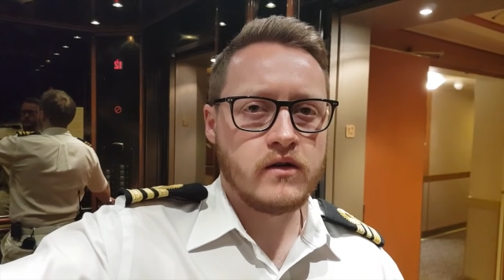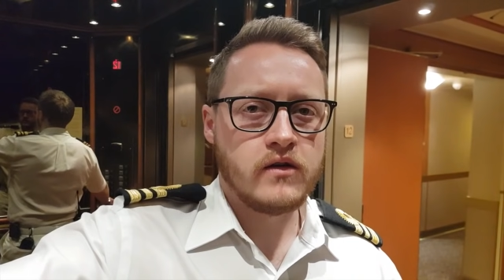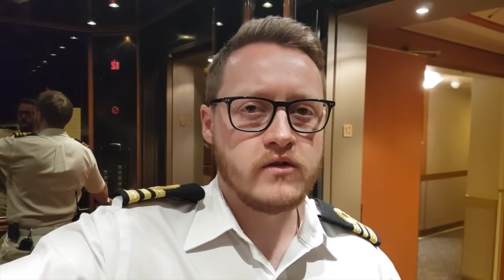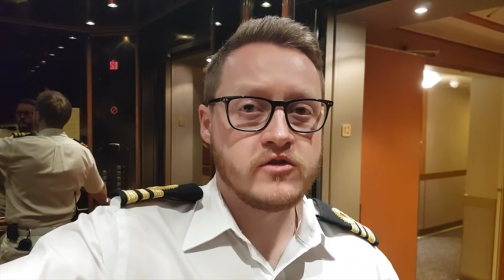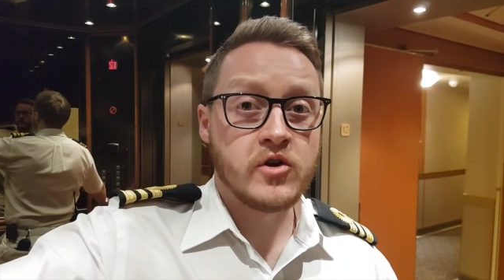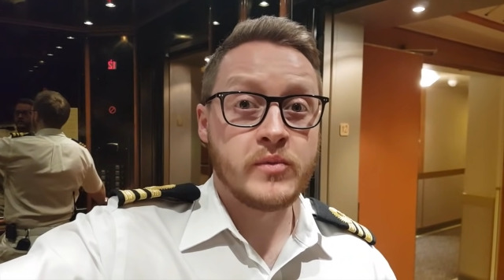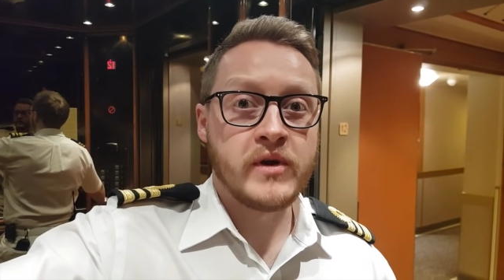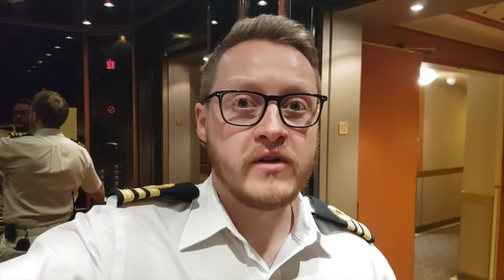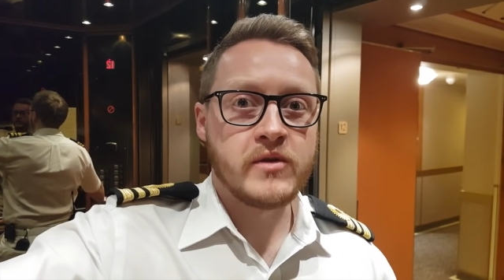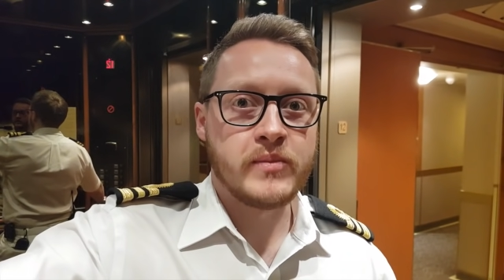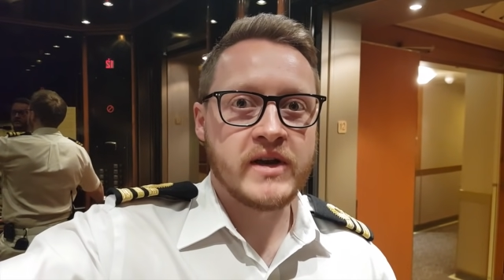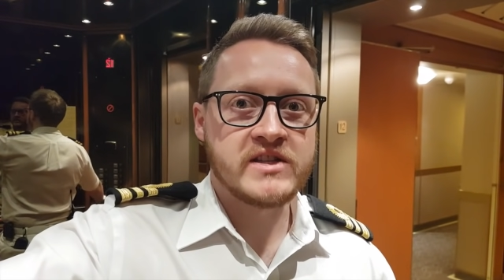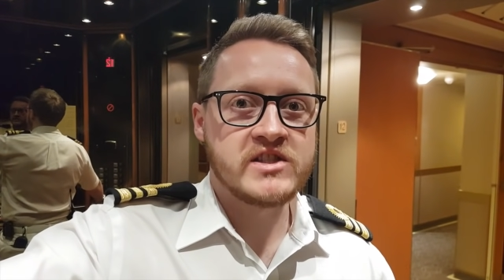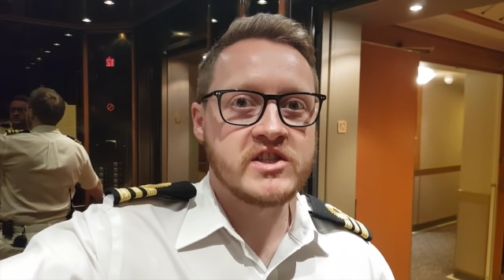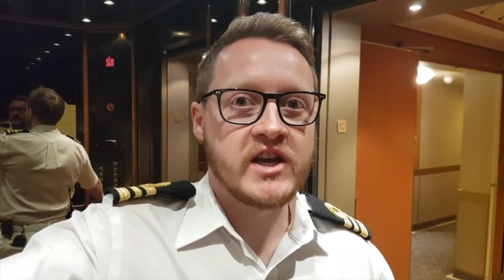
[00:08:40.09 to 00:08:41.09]
So I'm here in the
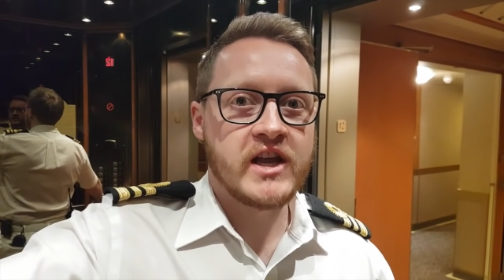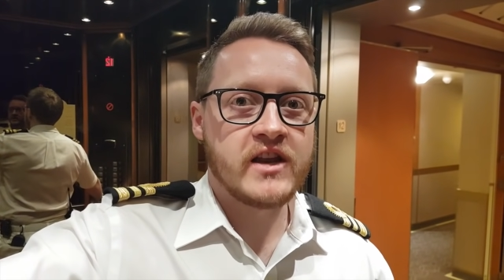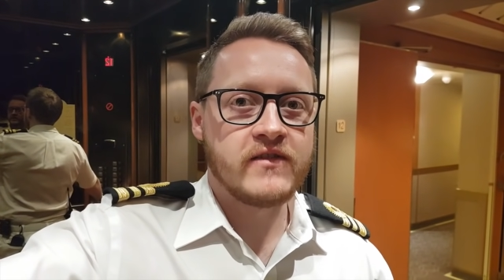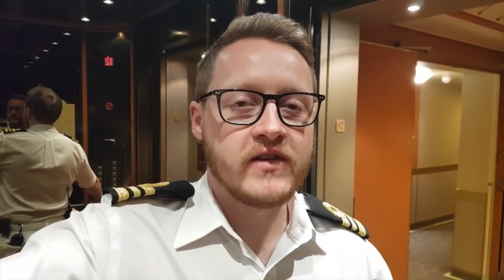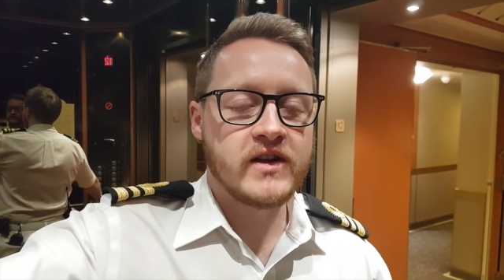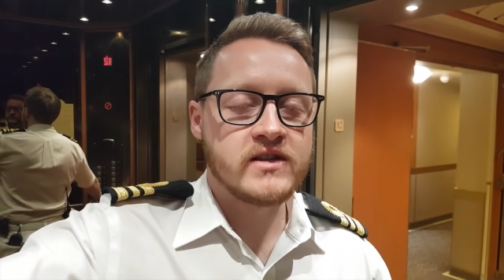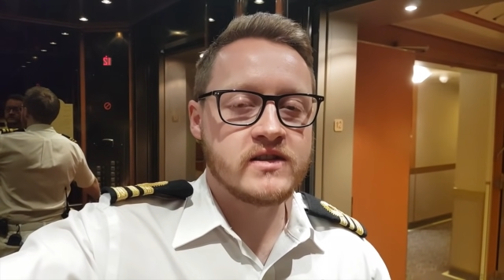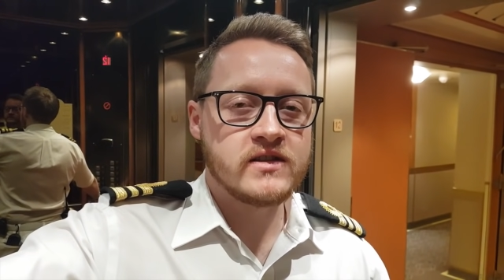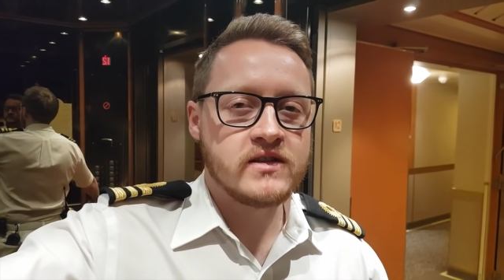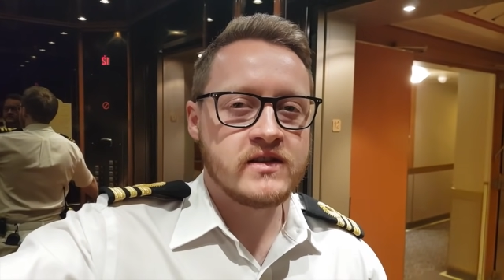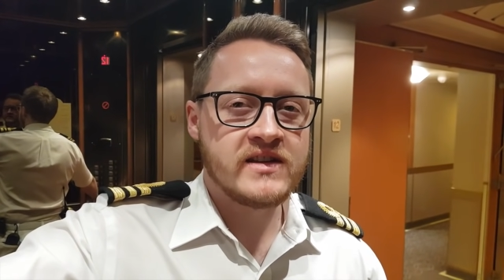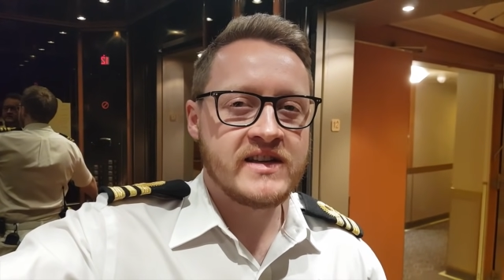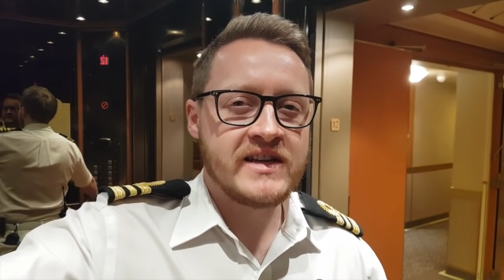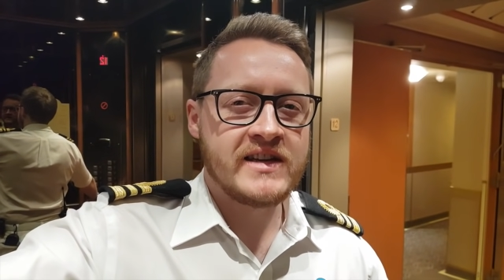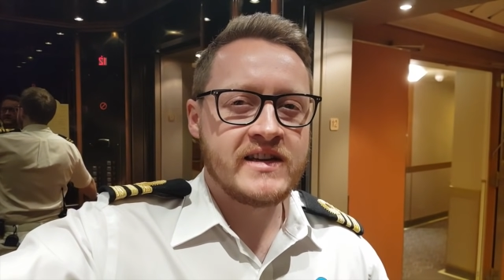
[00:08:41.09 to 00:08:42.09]
passenger elevator.
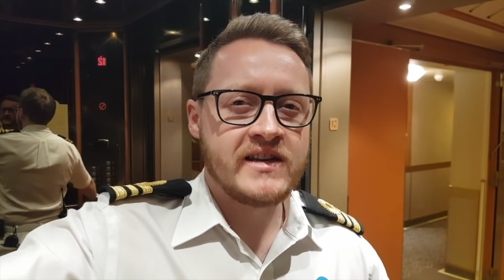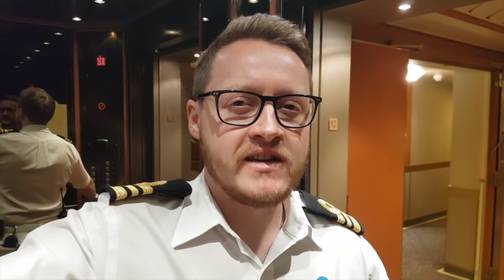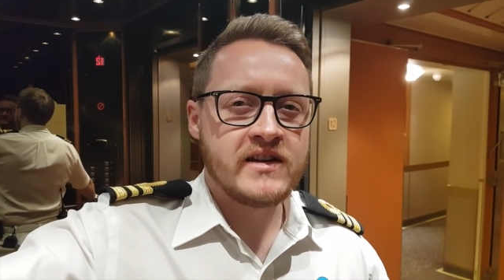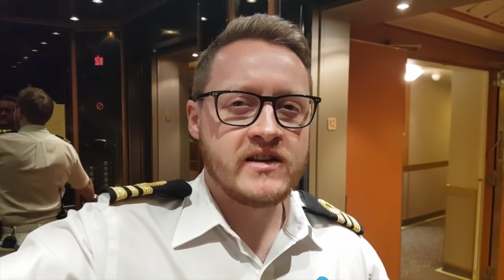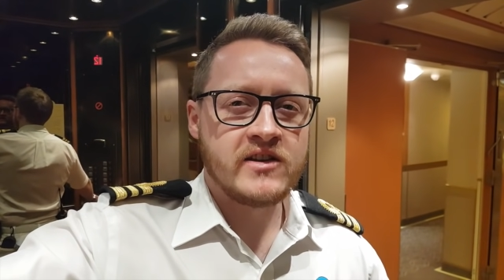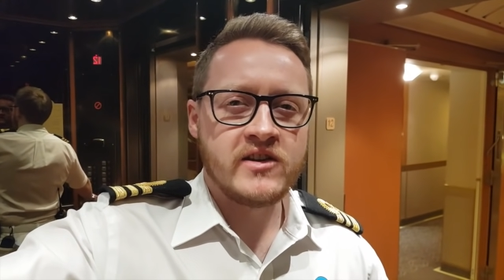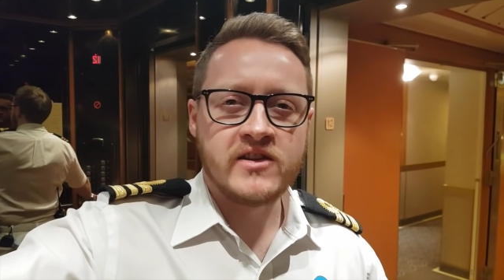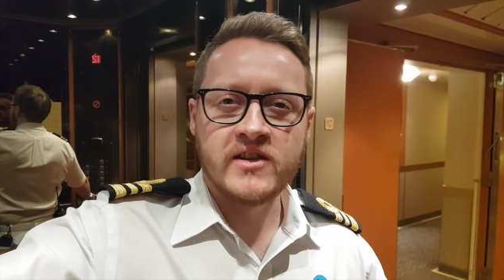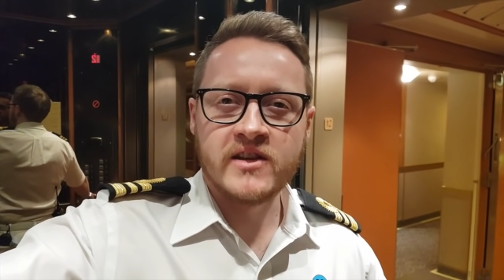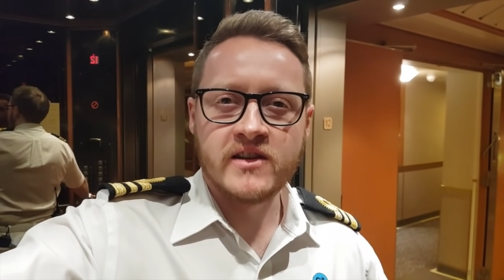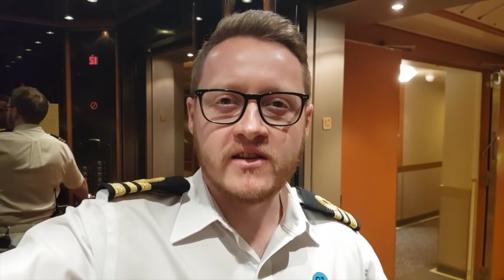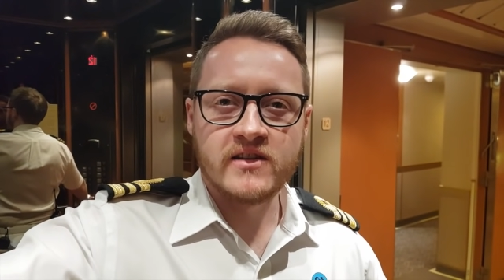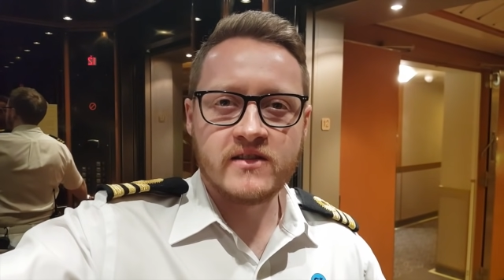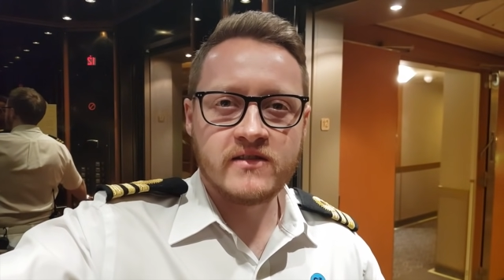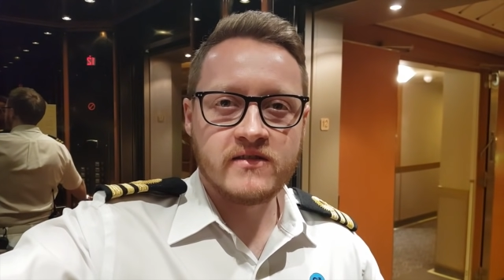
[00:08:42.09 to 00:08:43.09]
You'd
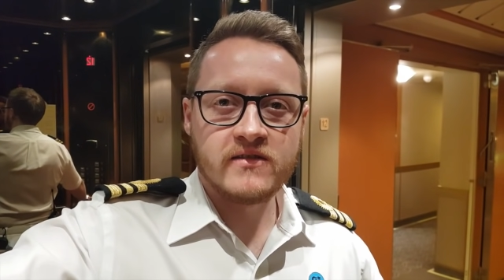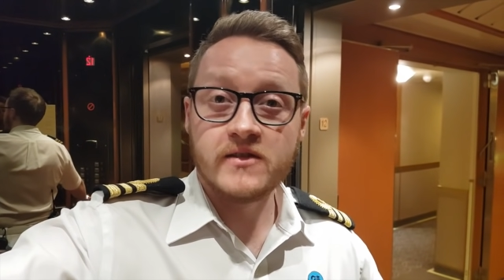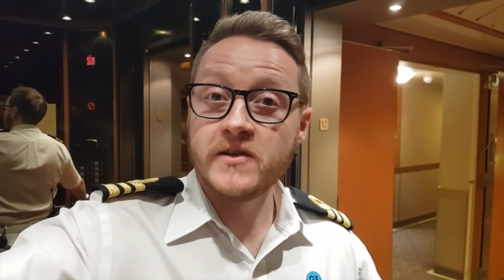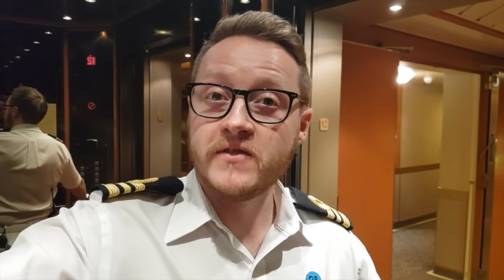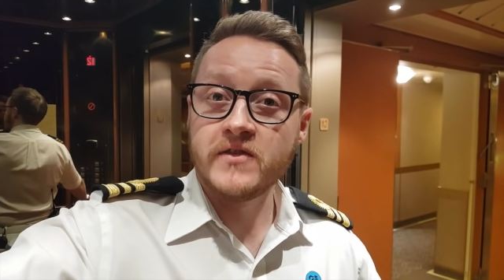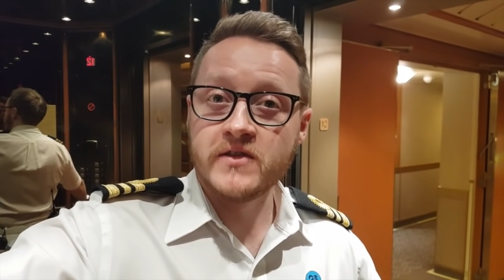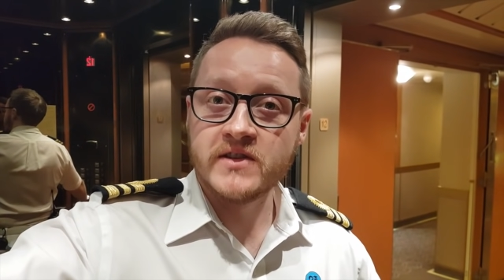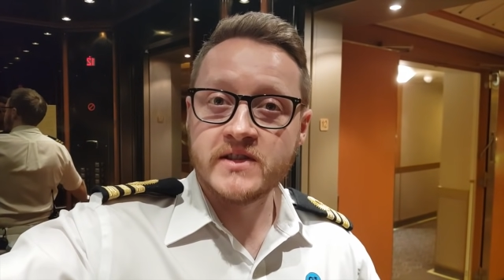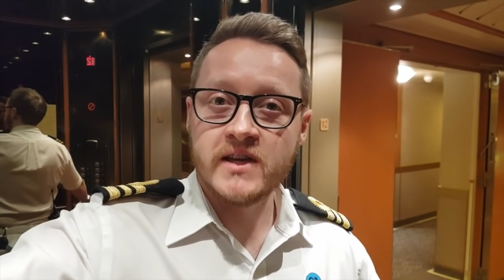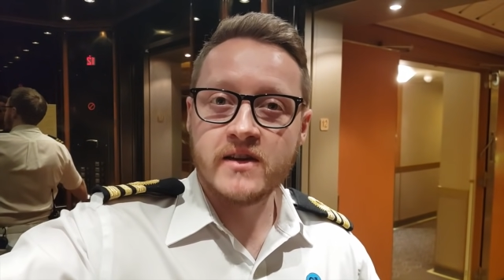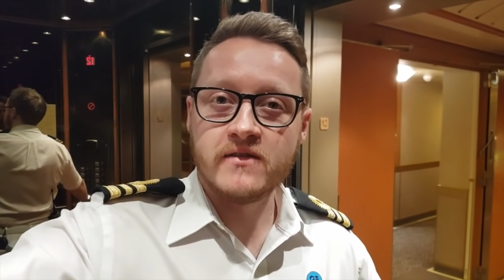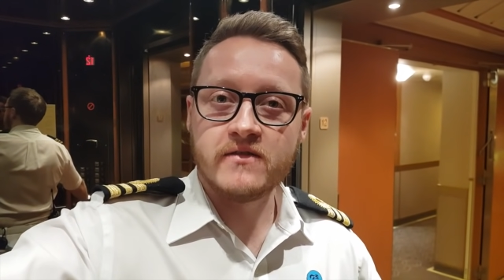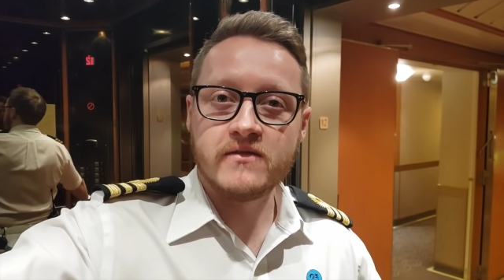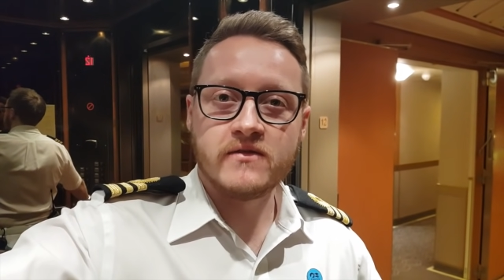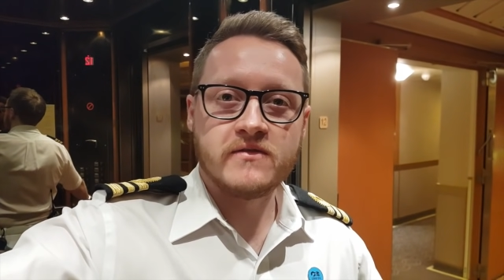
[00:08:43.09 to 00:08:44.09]
think it feels safe.